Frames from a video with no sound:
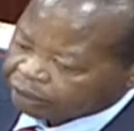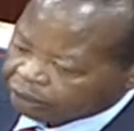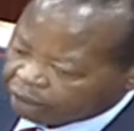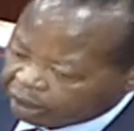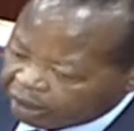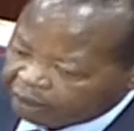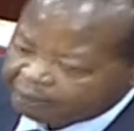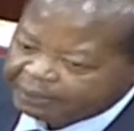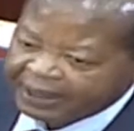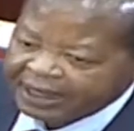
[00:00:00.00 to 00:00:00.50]

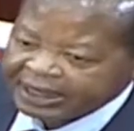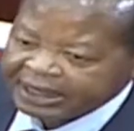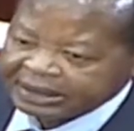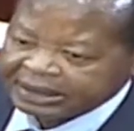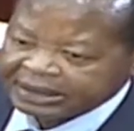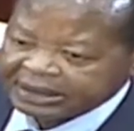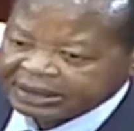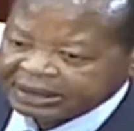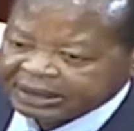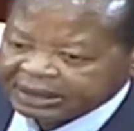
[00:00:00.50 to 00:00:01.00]

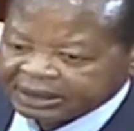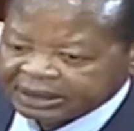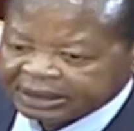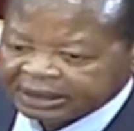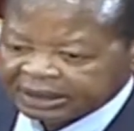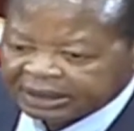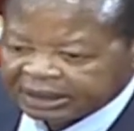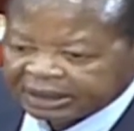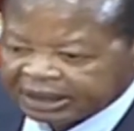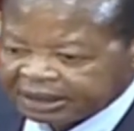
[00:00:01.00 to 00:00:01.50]
cooperate
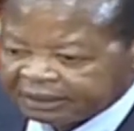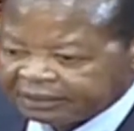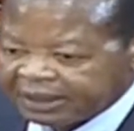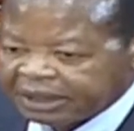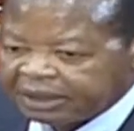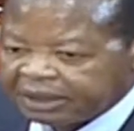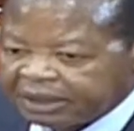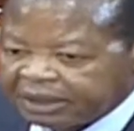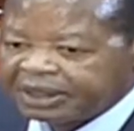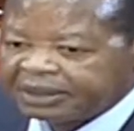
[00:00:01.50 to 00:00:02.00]

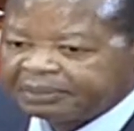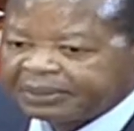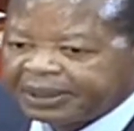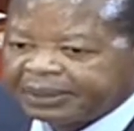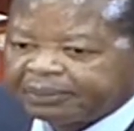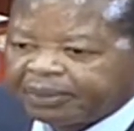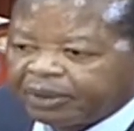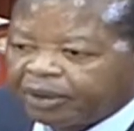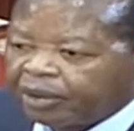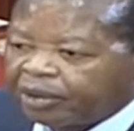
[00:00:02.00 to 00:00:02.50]
even with
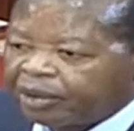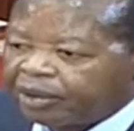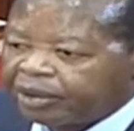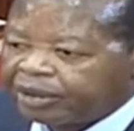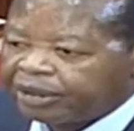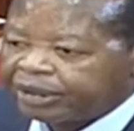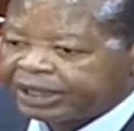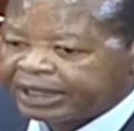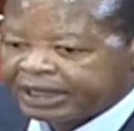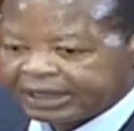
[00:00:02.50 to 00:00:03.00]
people
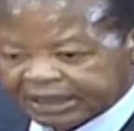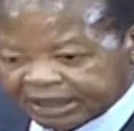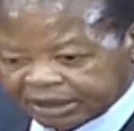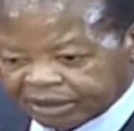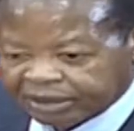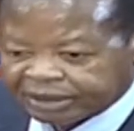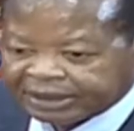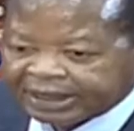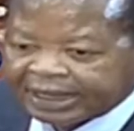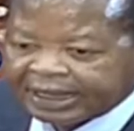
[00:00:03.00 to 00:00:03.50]
he did
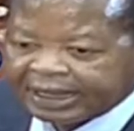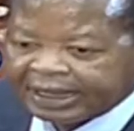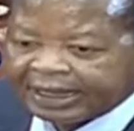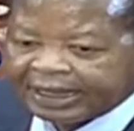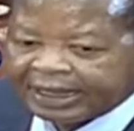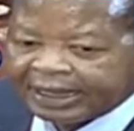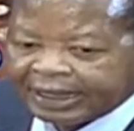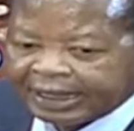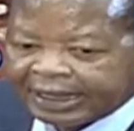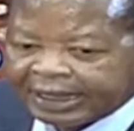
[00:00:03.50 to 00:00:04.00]
not, uh,
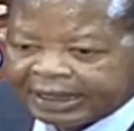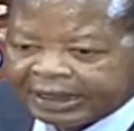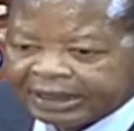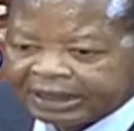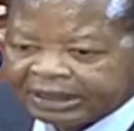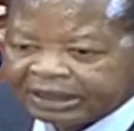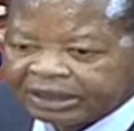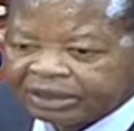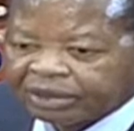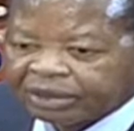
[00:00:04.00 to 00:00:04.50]
uh,
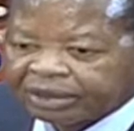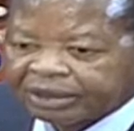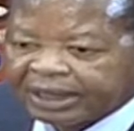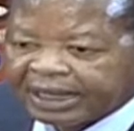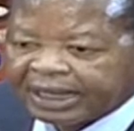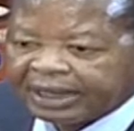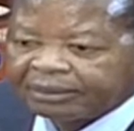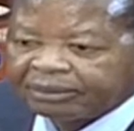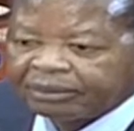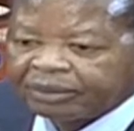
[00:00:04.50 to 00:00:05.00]
he did not
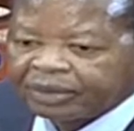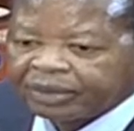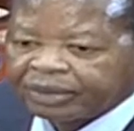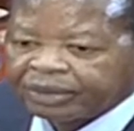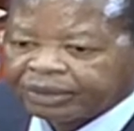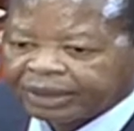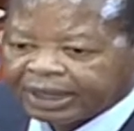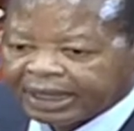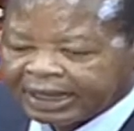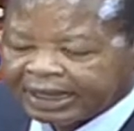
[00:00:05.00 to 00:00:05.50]
come
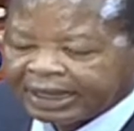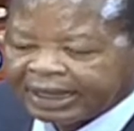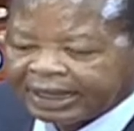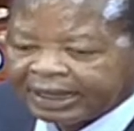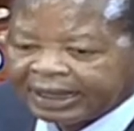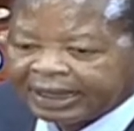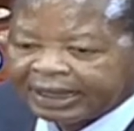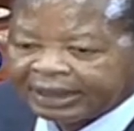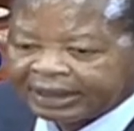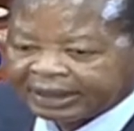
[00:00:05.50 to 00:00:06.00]
uh, uh,
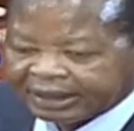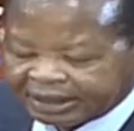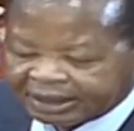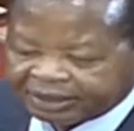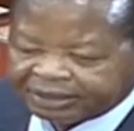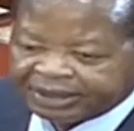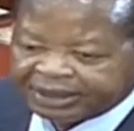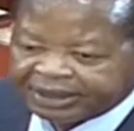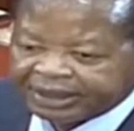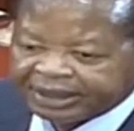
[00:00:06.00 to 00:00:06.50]
agree
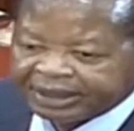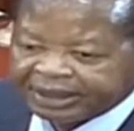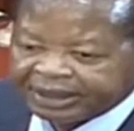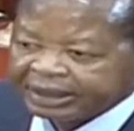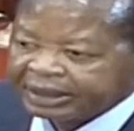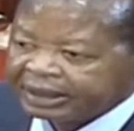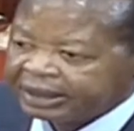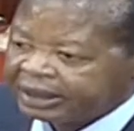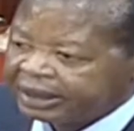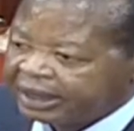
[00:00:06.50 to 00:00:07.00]
with.
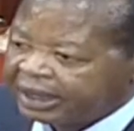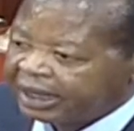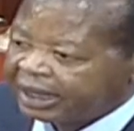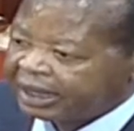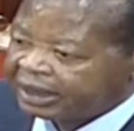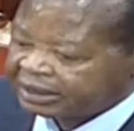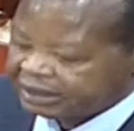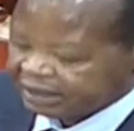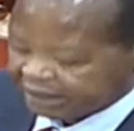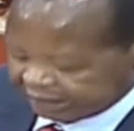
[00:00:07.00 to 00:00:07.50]

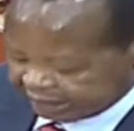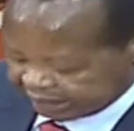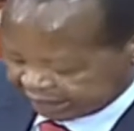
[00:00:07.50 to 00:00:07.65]
And